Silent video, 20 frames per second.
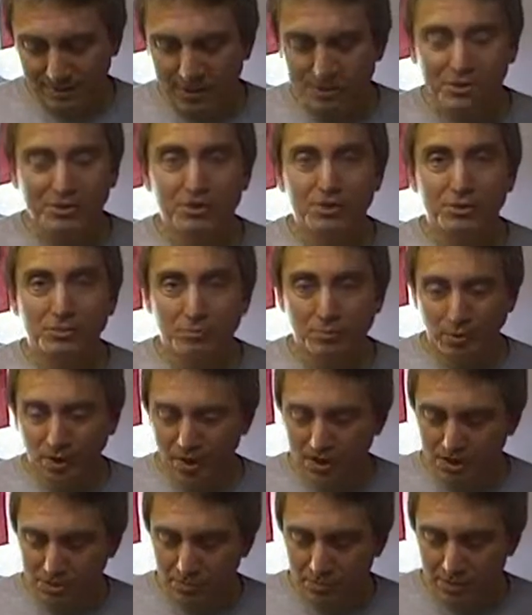does a
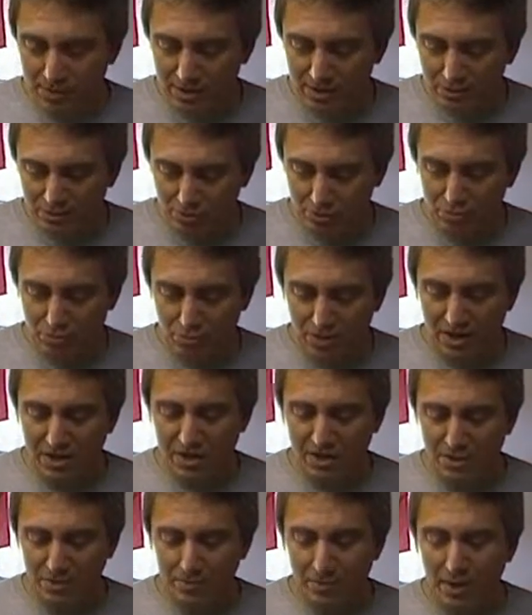surprise beat to
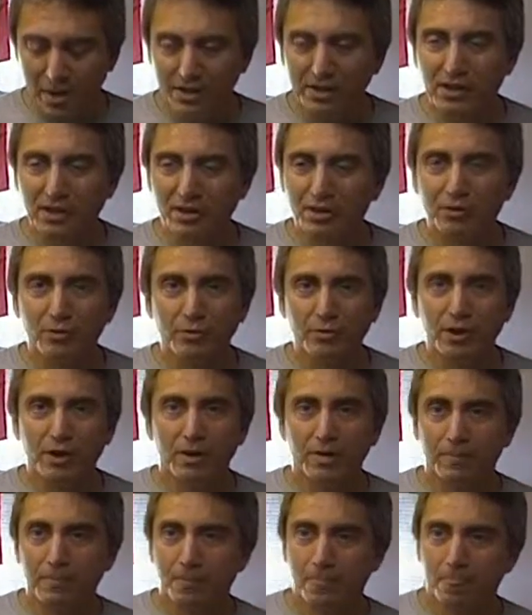Did you see the roller
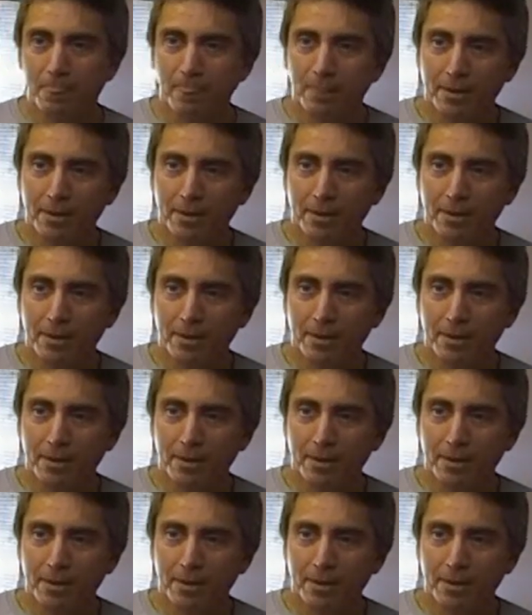coaster